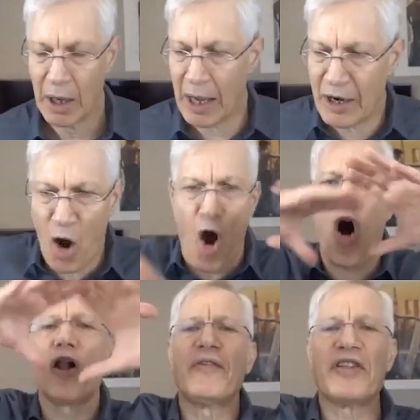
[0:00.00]
And
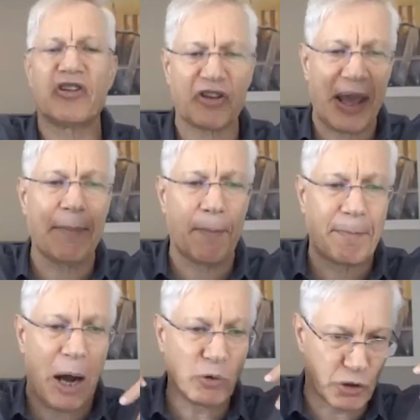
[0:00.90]
all of this came
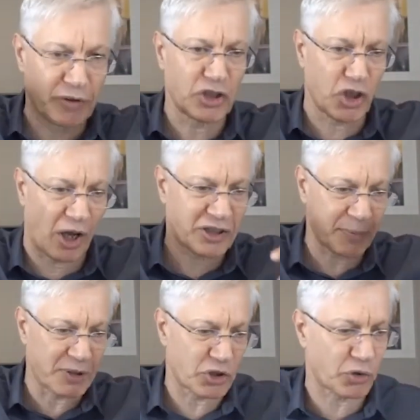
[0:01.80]
about during the Johnson
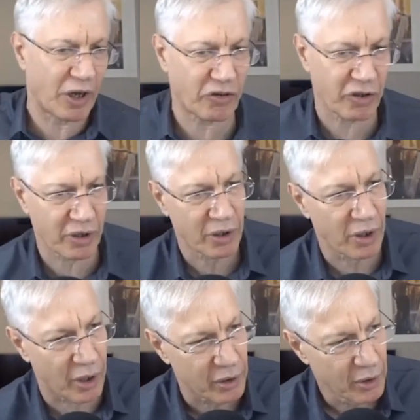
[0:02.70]
administration.
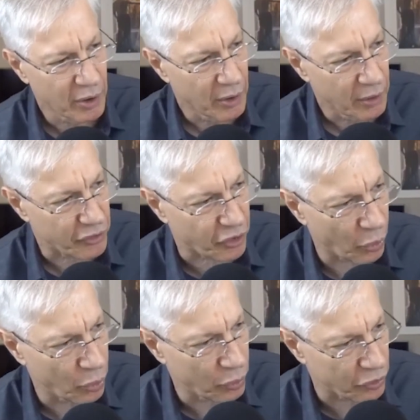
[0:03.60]
Uh,
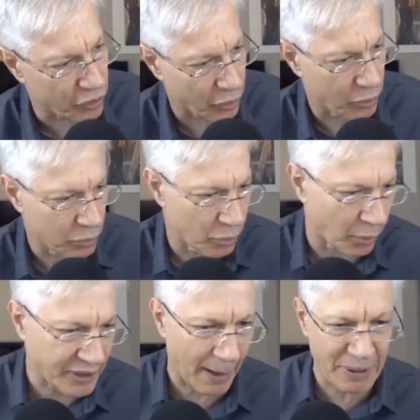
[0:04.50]
so, so what
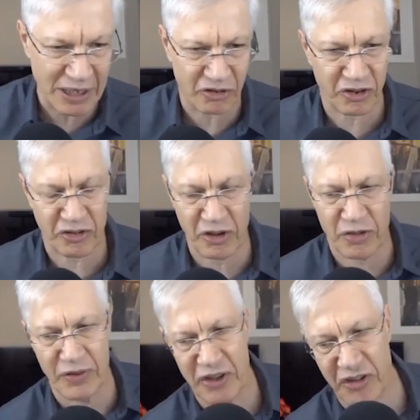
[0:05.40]
would that be?
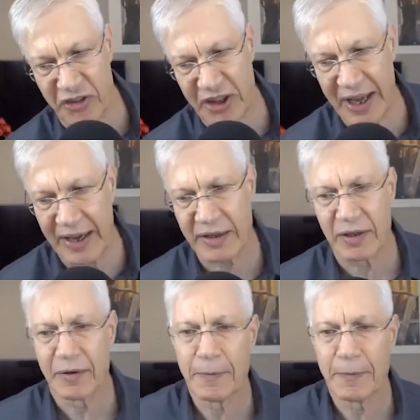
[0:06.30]
63 to 68